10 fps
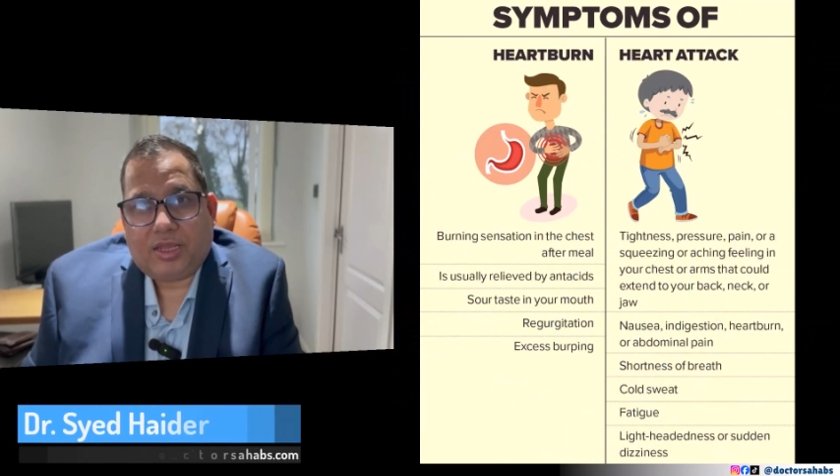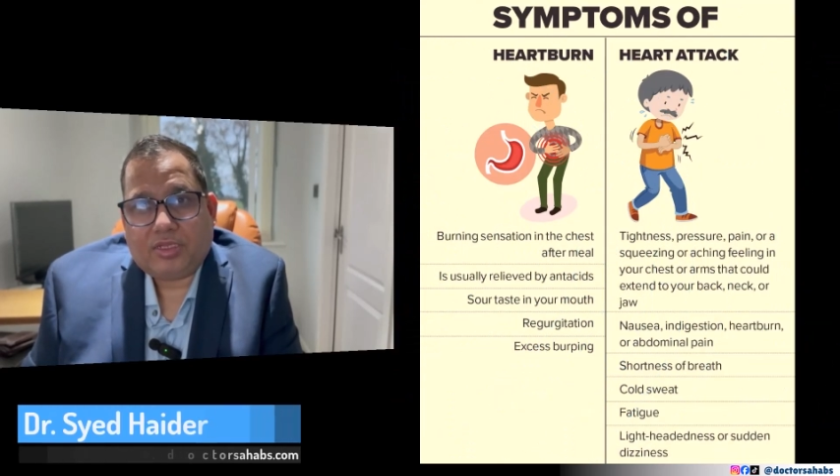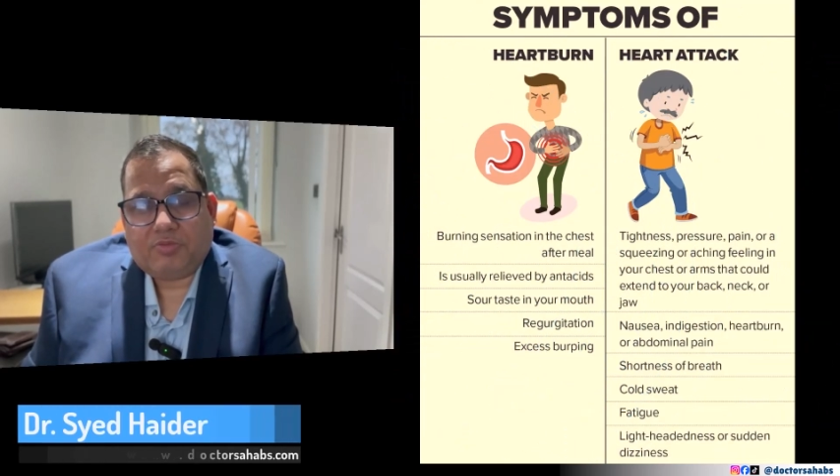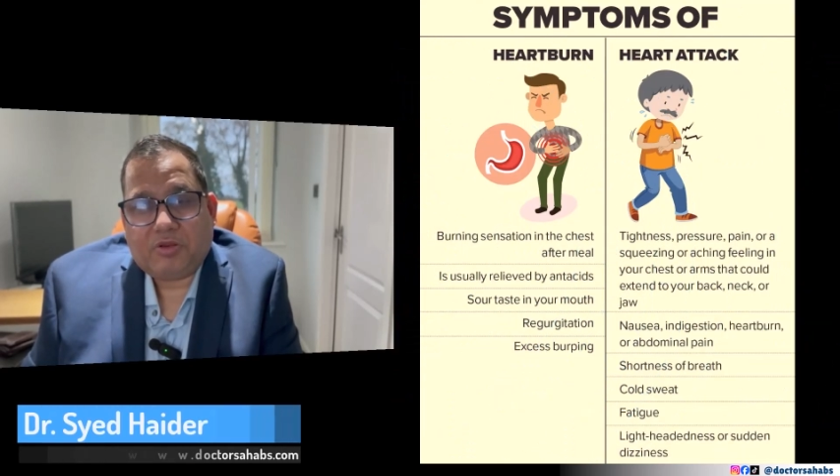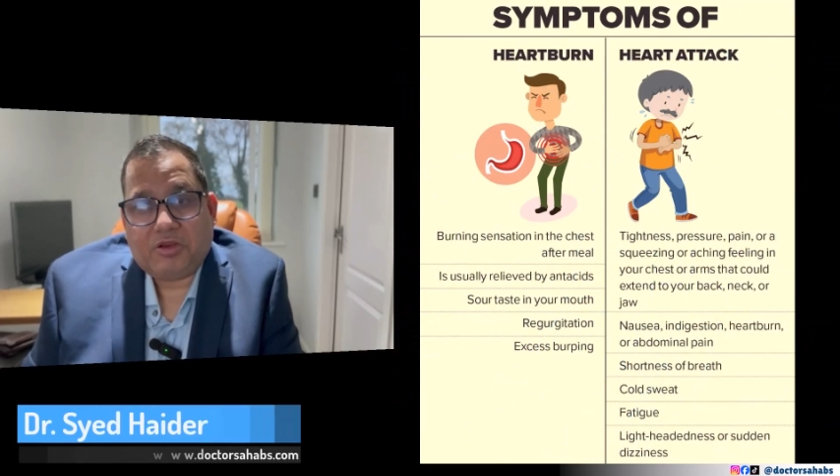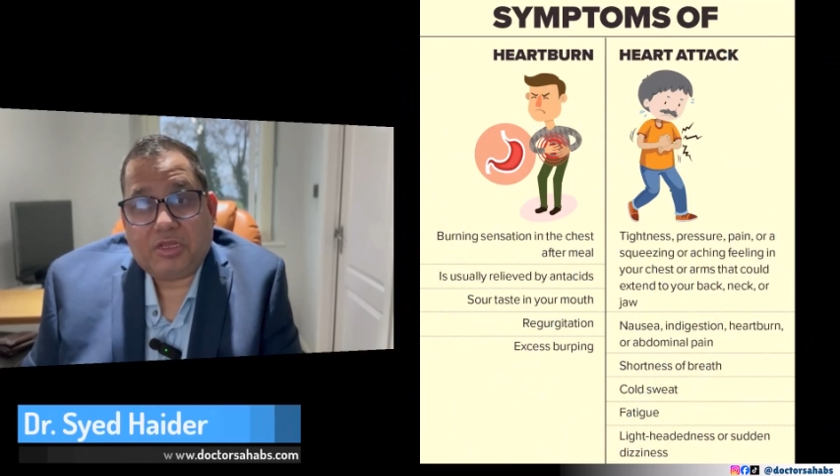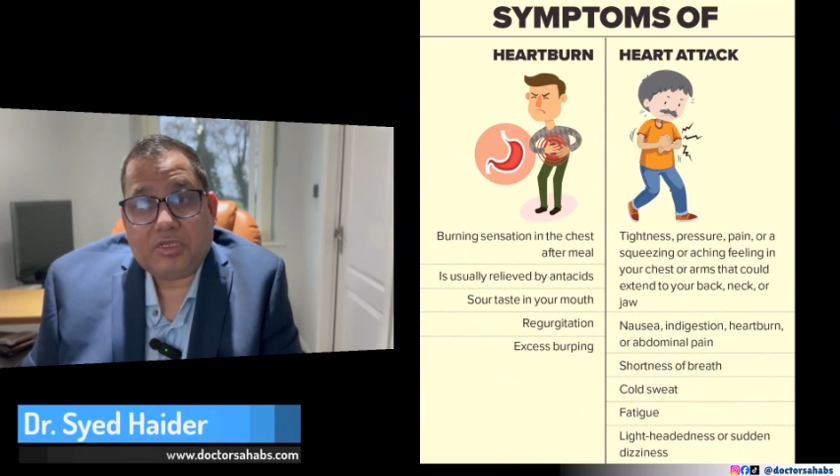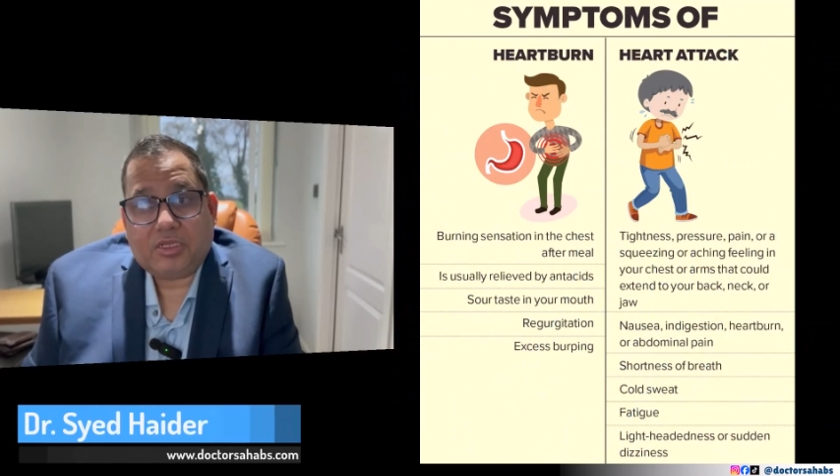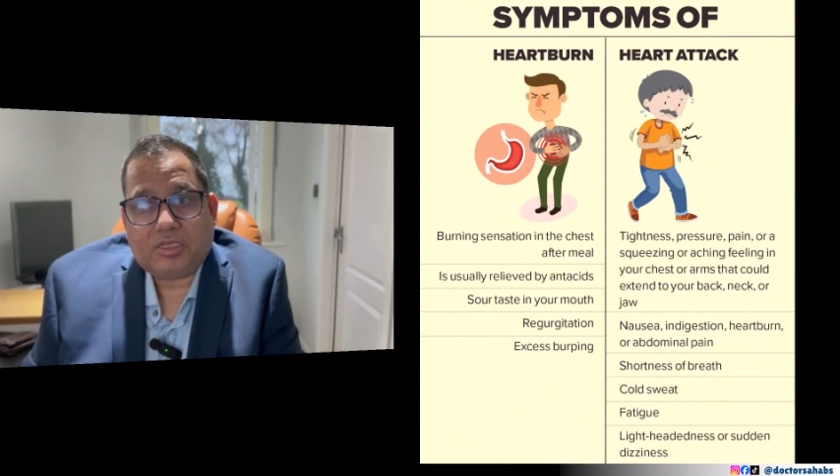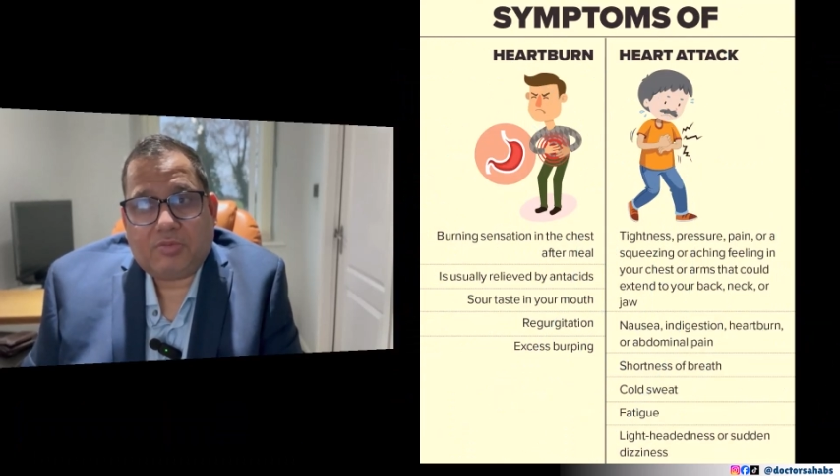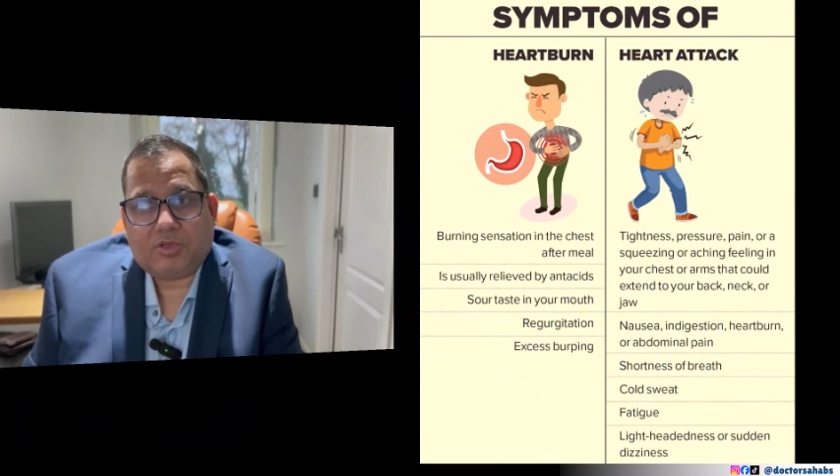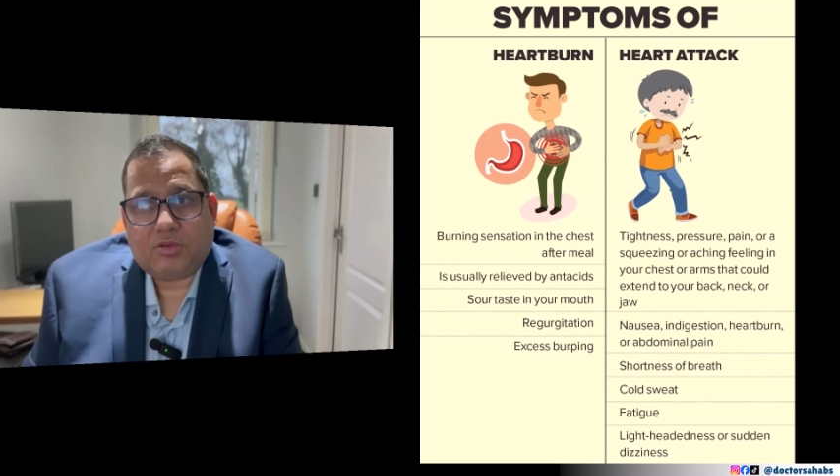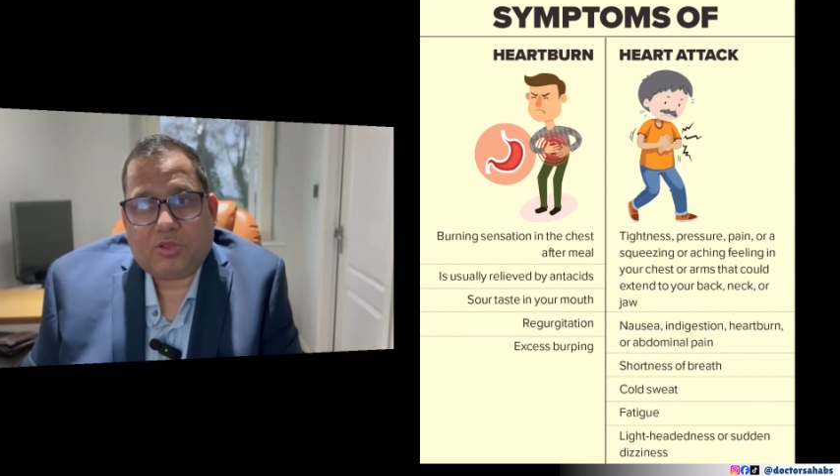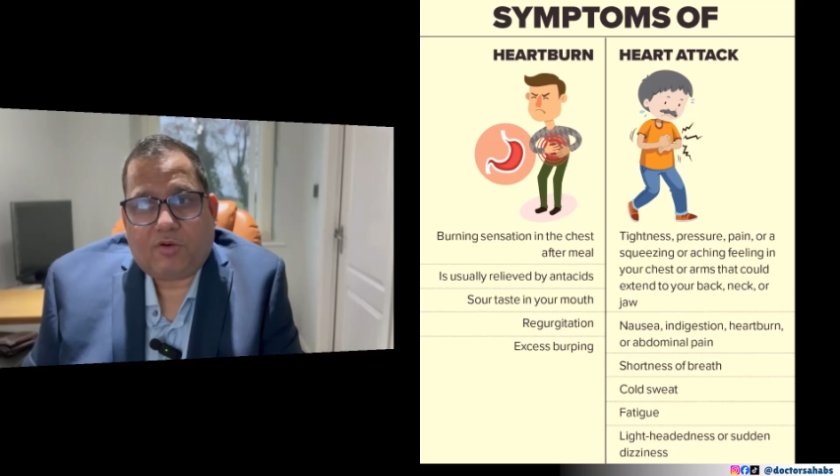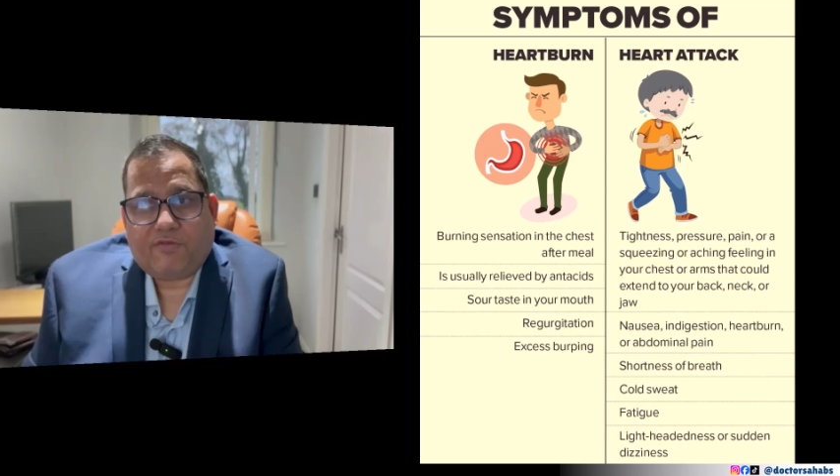experience the
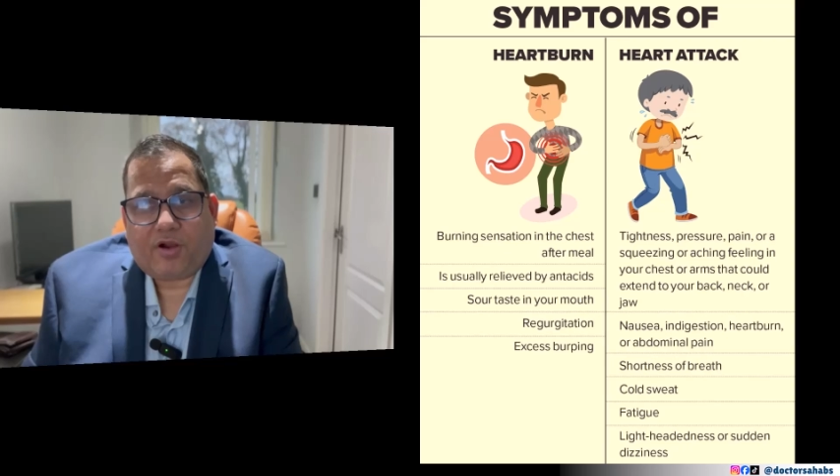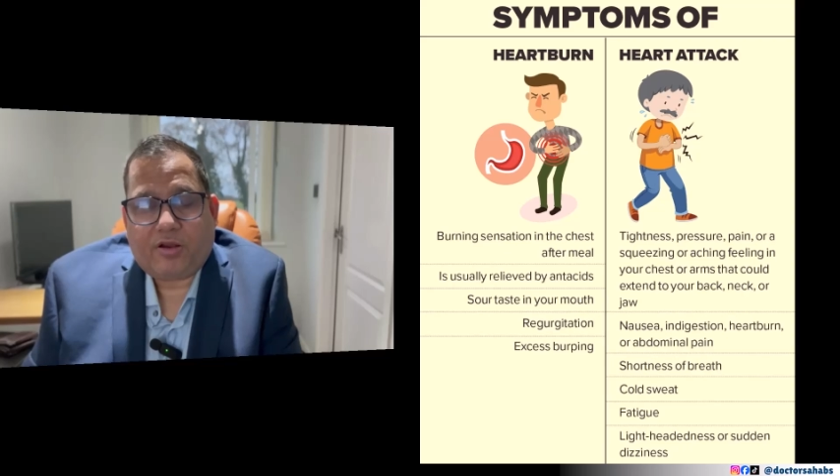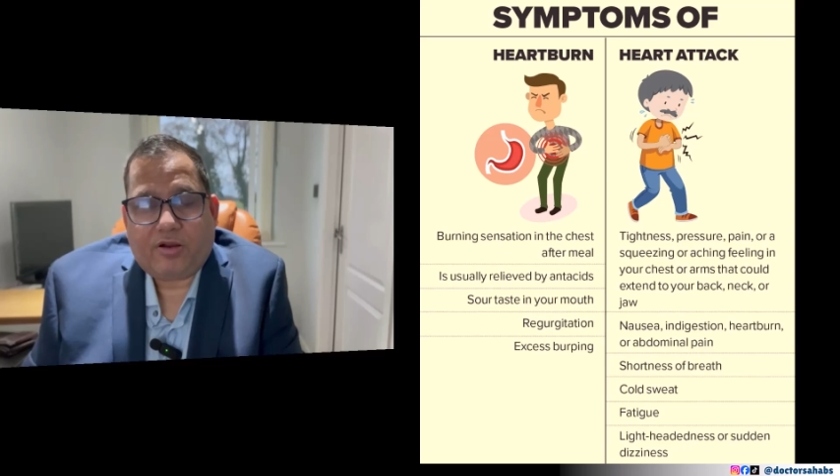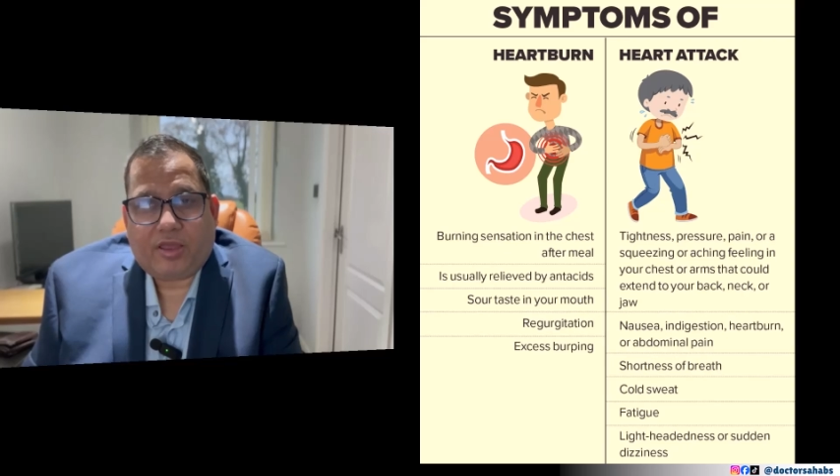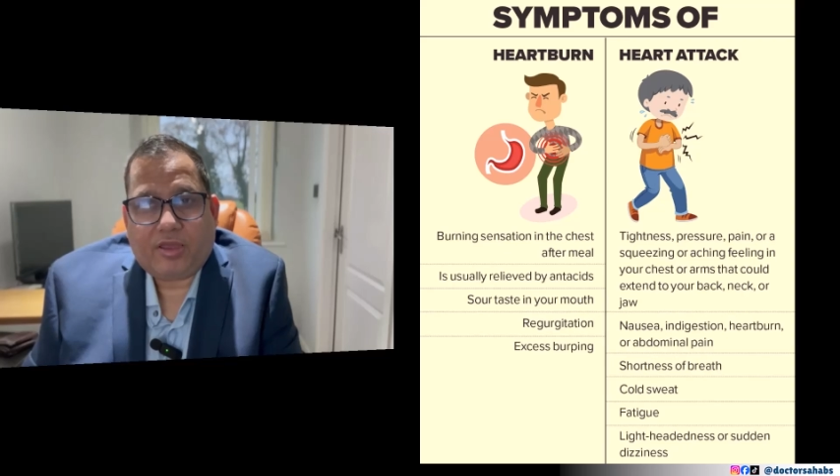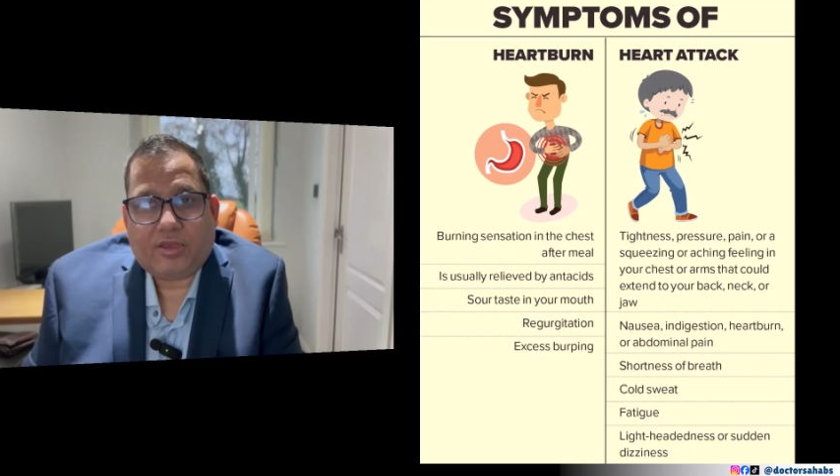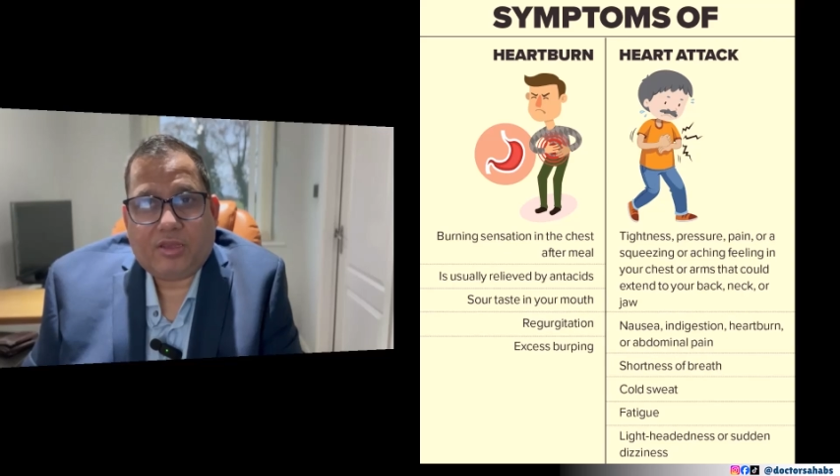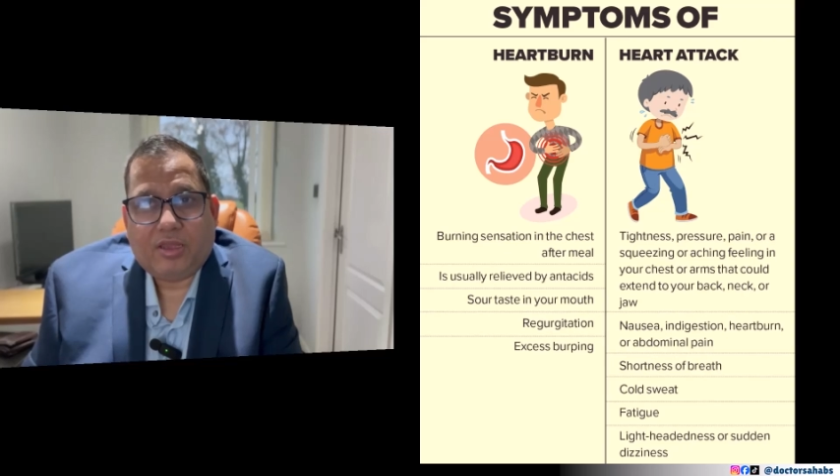symptoms of heart attack,